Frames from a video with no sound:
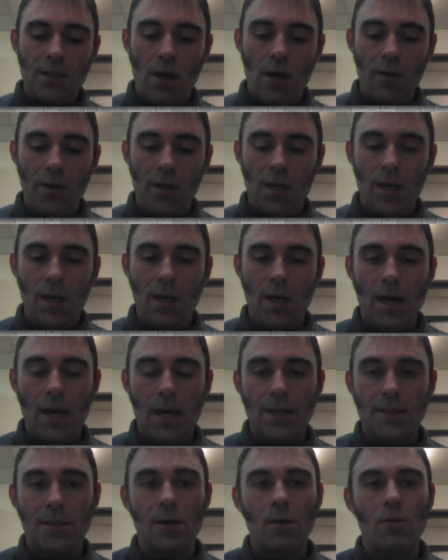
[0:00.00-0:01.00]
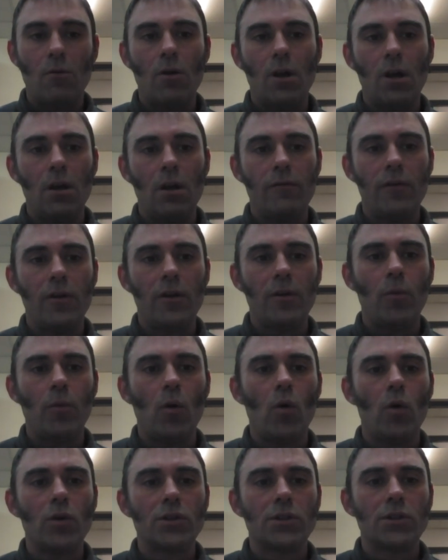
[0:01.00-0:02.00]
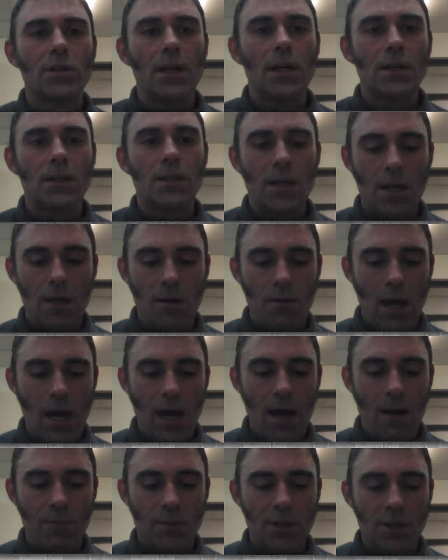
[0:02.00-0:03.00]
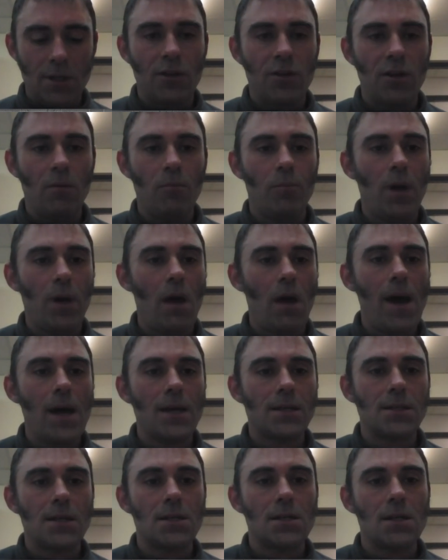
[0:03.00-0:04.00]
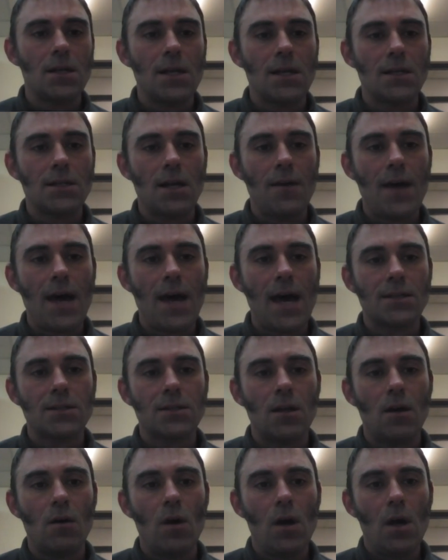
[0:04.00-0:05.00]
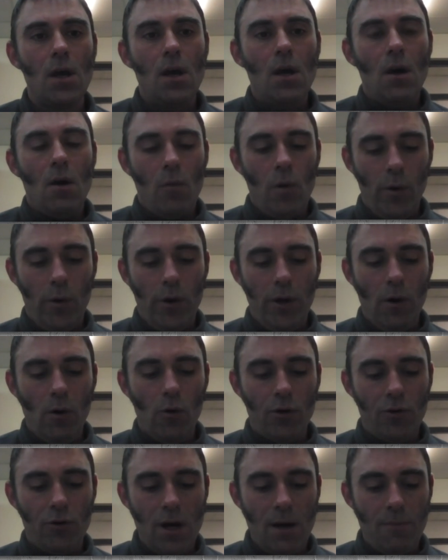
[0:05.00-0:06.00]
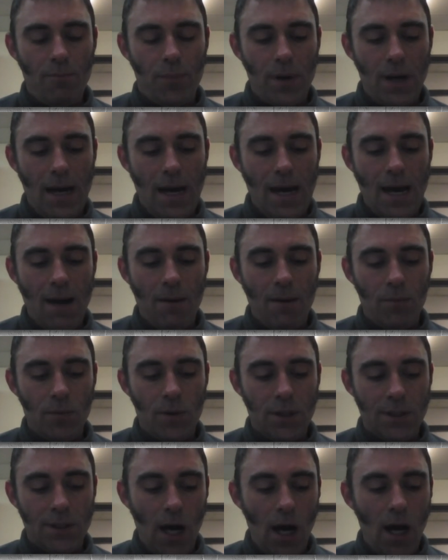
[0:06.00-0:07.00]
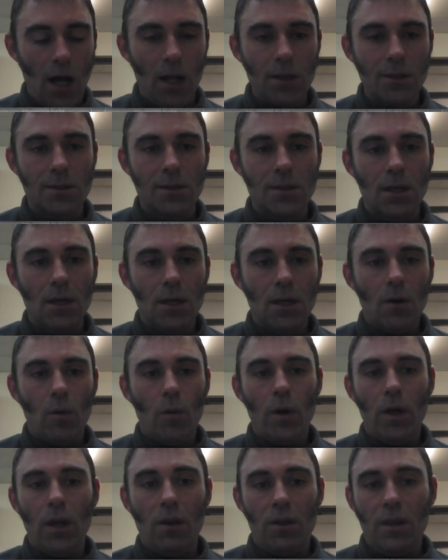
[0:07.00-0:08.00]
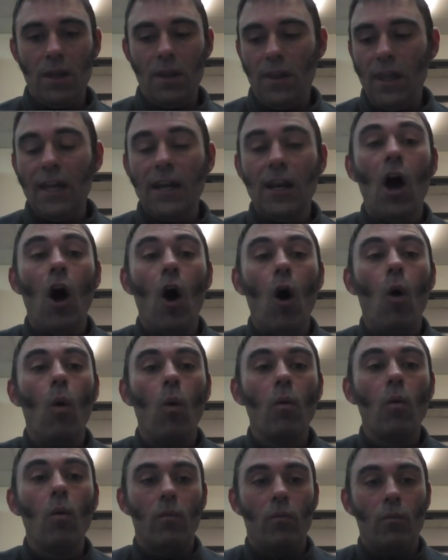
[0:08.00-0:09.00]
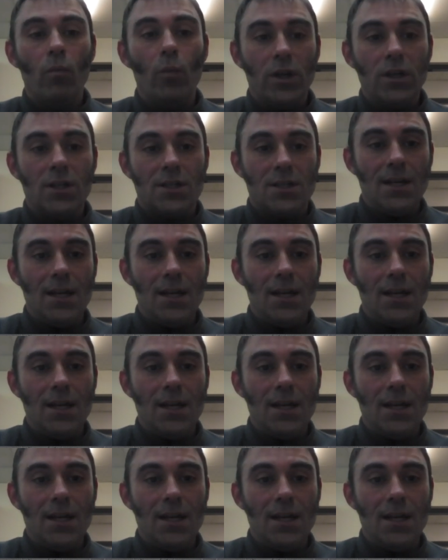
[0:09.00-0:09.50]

like the uh, zero EV boards and the um, dilithium BMSs and things like that. So when we order up um, the dials, we, they know we just